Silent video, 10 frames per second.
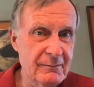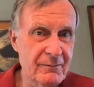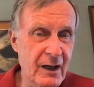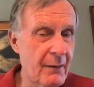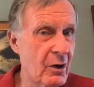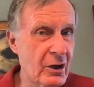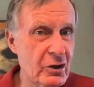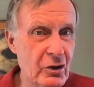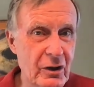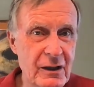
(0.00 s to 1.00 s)
I'm on a
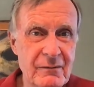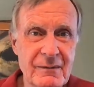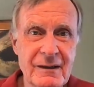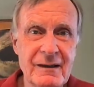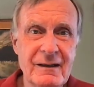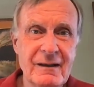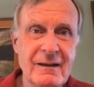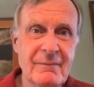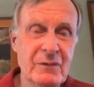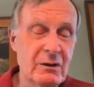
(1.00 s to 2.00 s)
journey
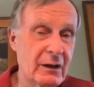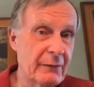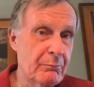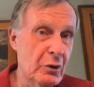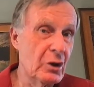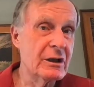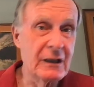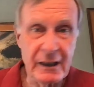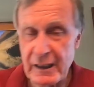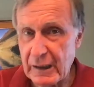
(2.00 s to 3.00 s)
to
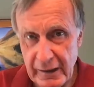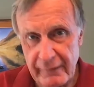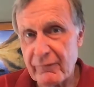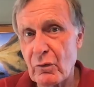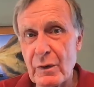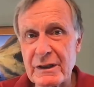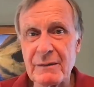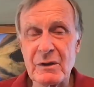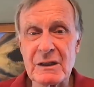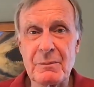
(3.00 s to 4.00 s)
personally live a
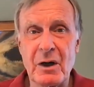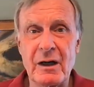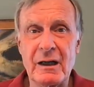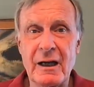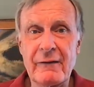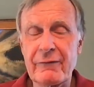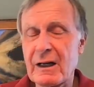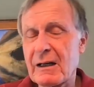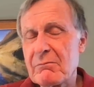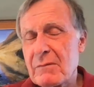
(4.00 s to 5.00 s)
wisdom-inspired life,
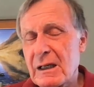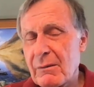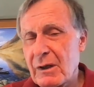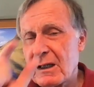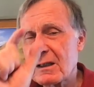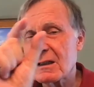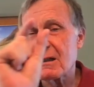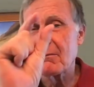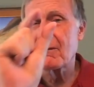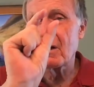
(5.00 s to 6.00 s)
and then maybe in
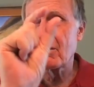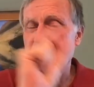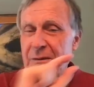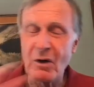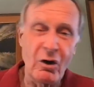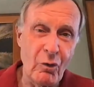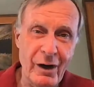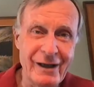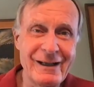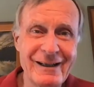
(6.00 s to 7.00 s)
some very small
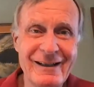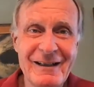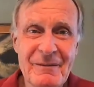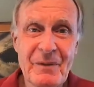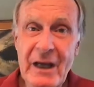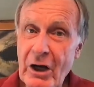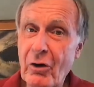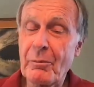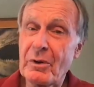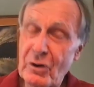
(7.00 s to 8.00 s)
way,
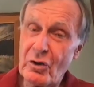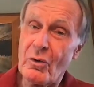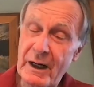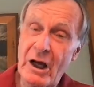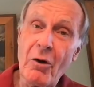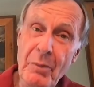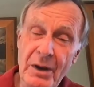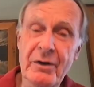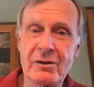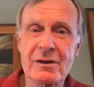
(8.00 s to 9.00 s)
help you and help
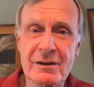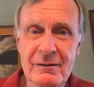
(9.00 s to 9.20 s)
others